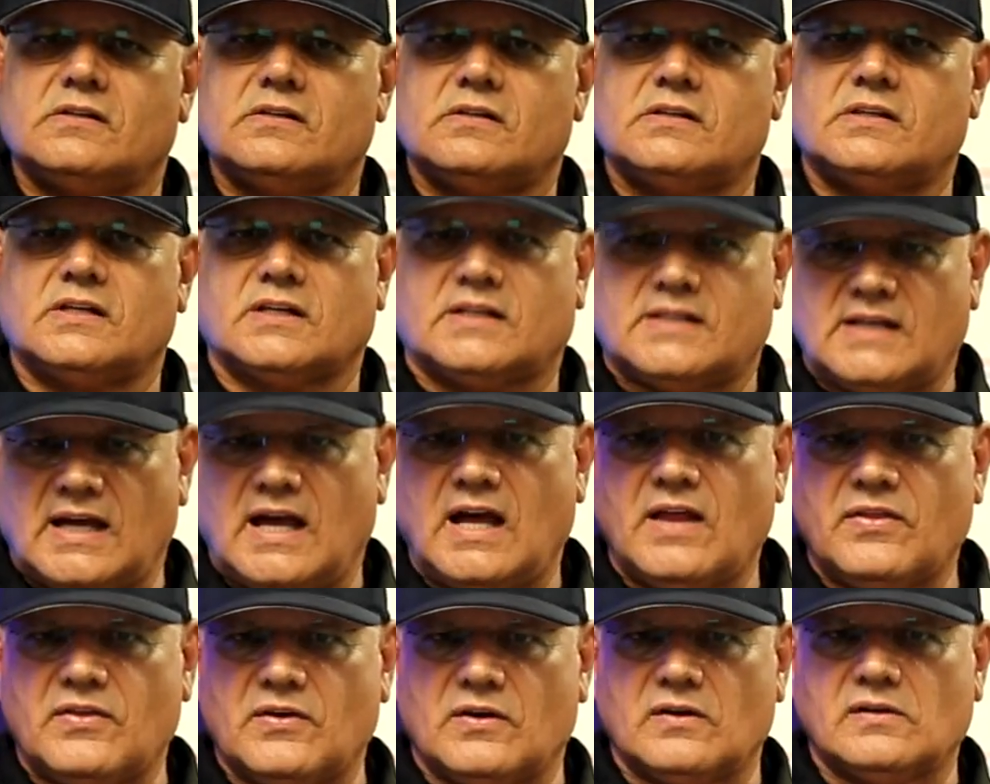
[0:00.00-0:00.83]

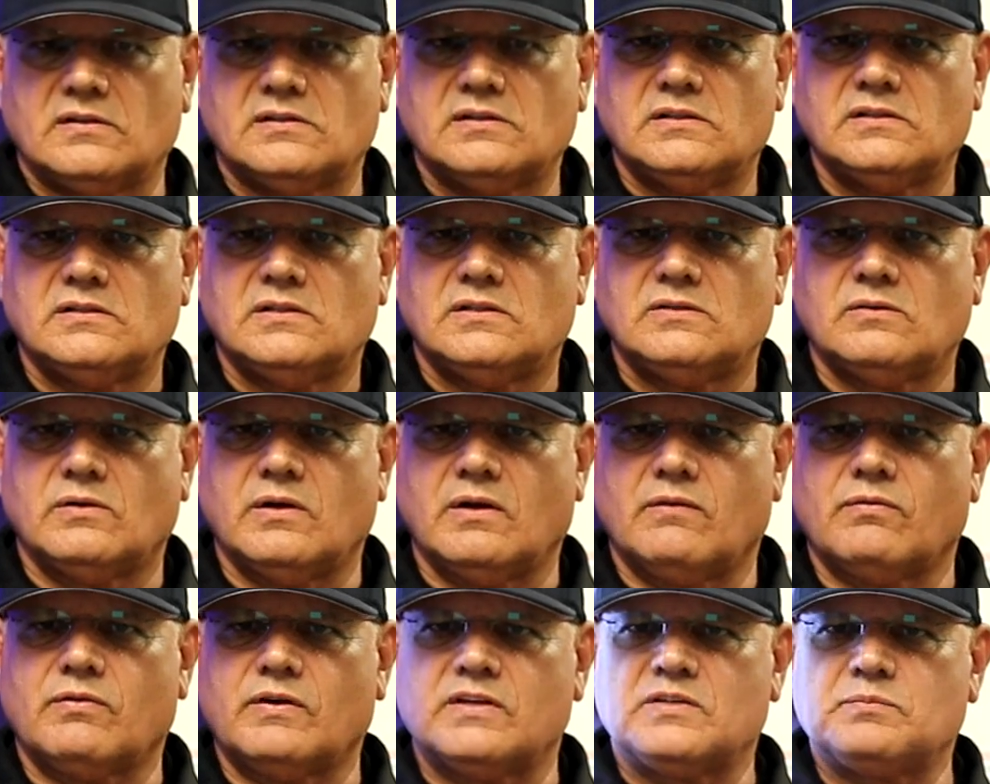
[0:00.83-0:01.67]
Together,
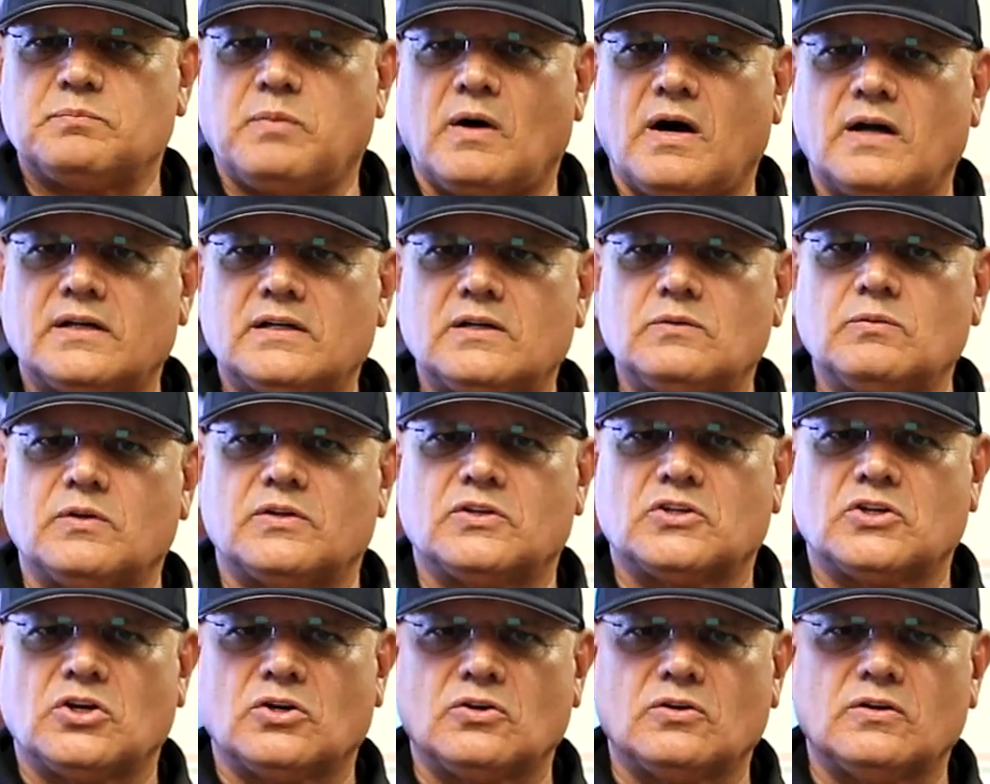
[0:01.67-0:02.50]
we've responded
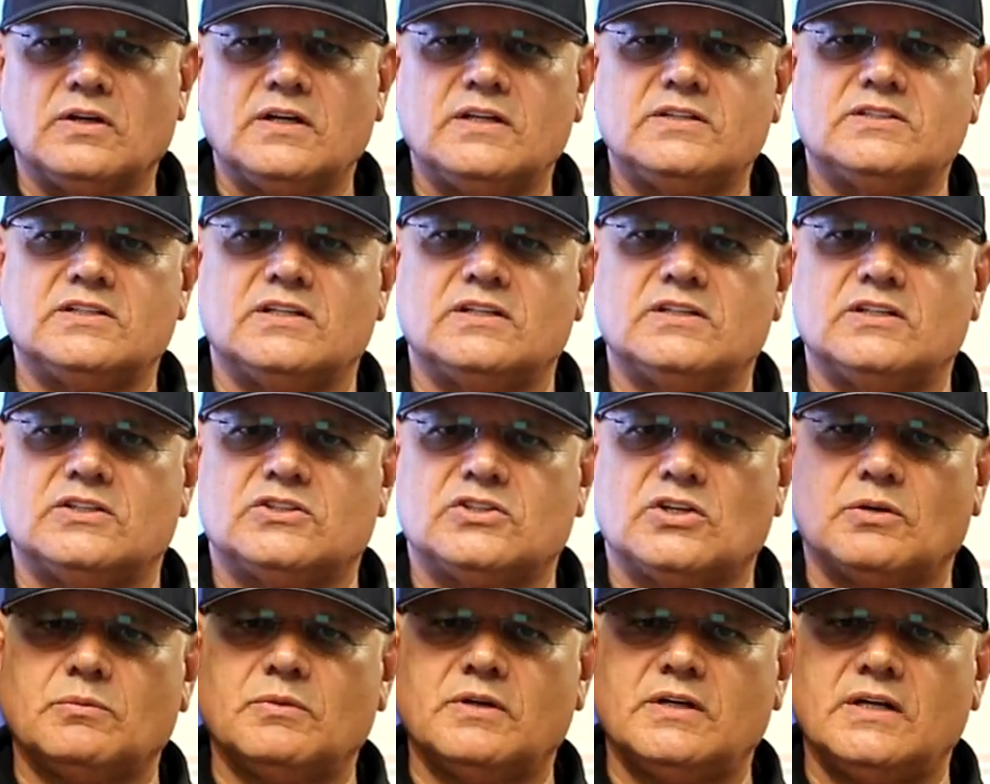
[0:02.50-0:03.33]
with courage and
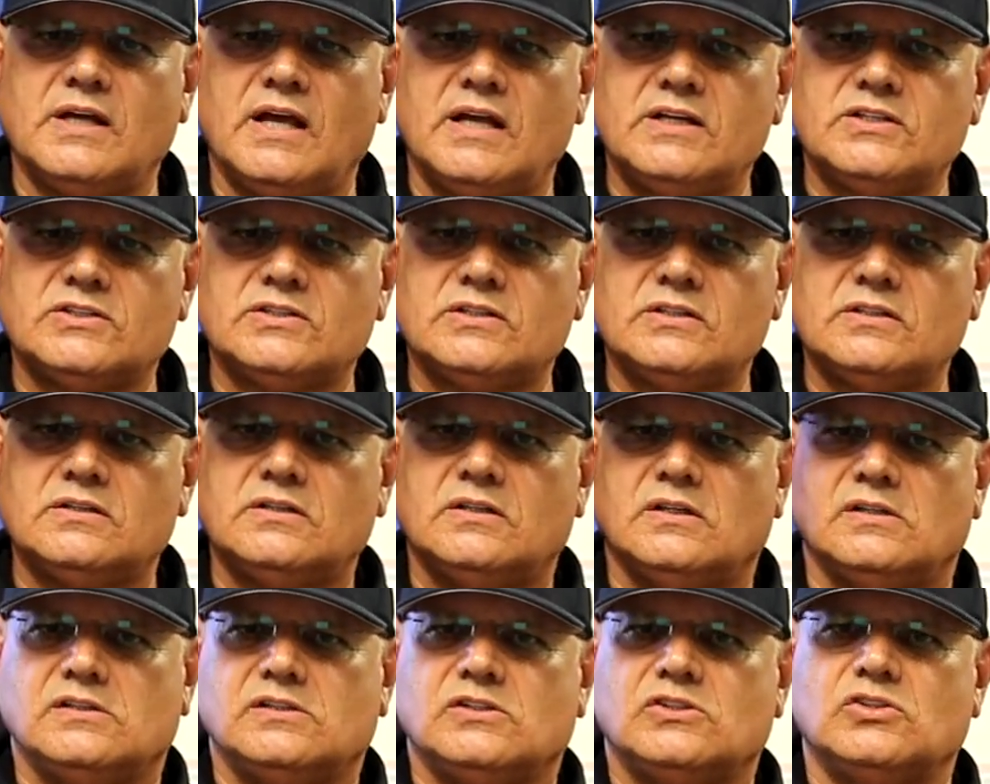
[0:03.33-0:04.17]
determination
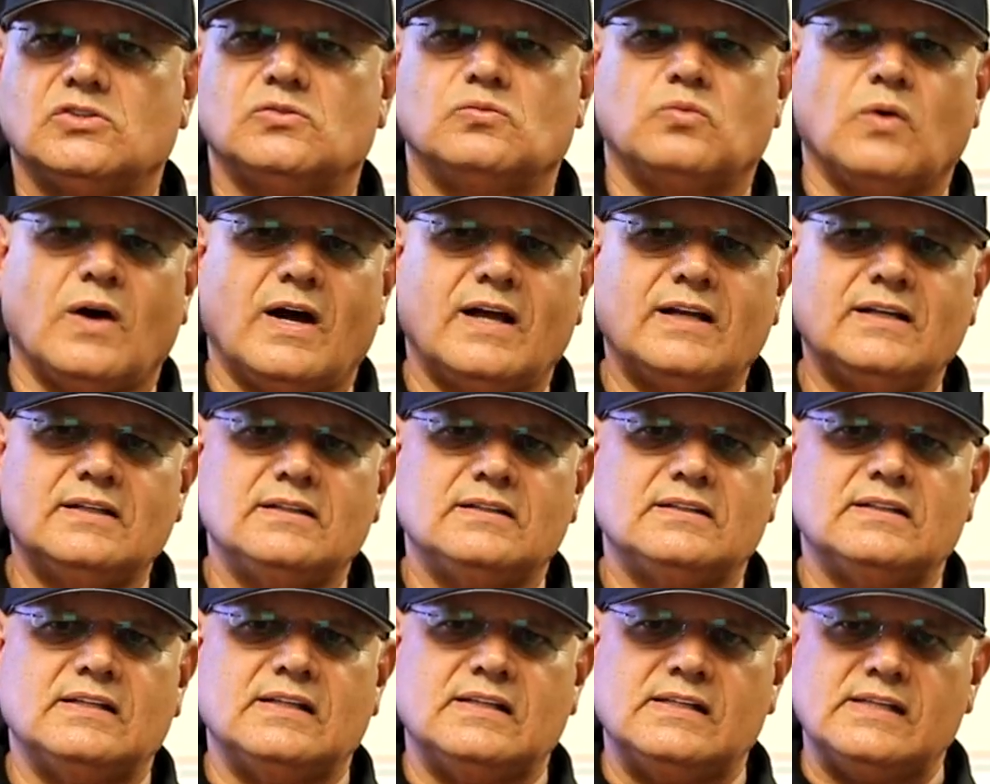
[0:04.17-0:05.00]
to what,
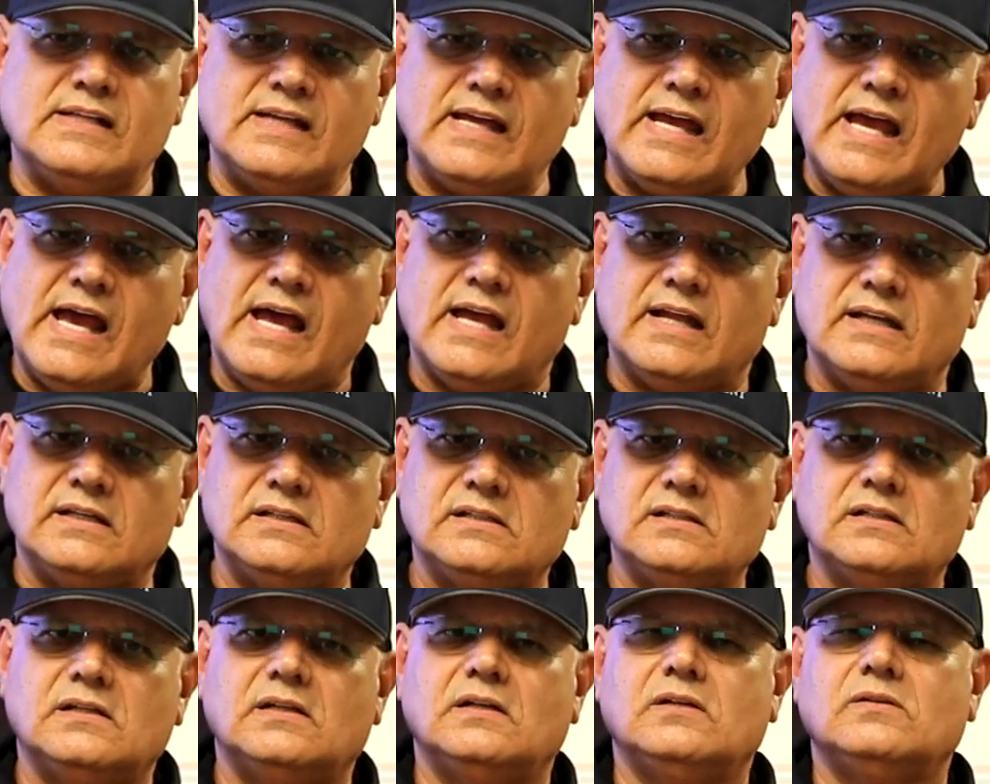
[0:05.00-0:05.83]
in the
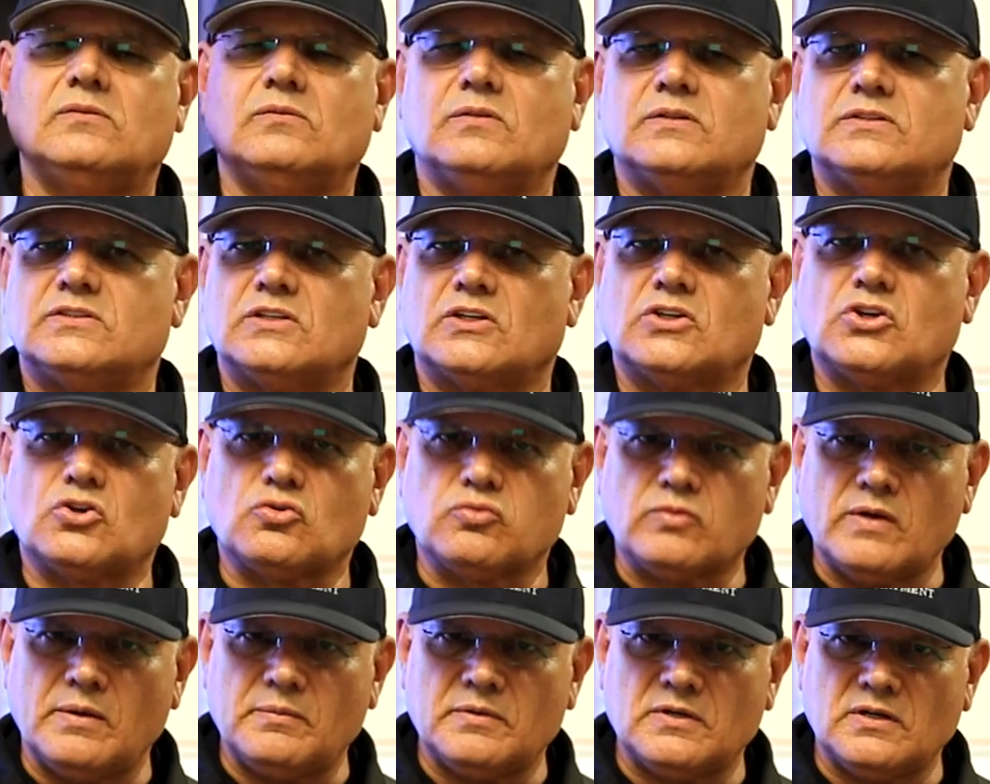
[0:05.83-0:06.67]
end, was a
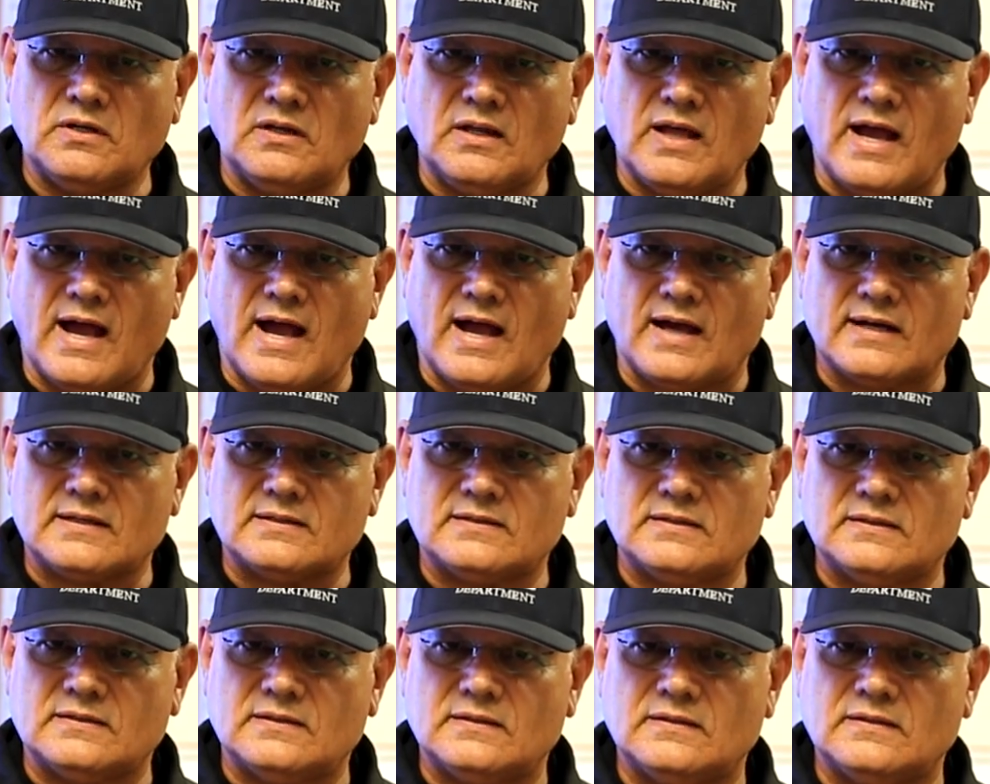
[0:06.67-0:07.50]
criminal act.